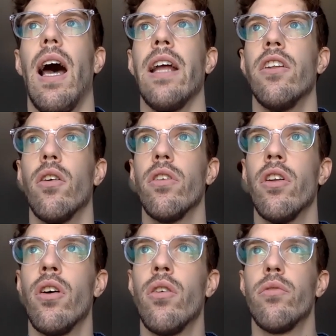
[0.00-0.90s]
i don't
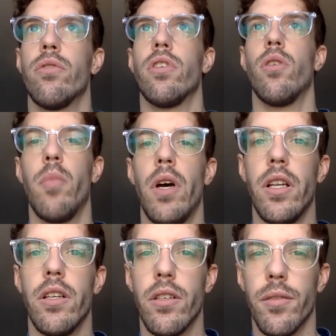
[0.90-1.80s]
know so
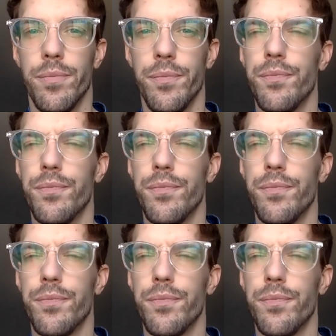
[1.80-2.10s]
much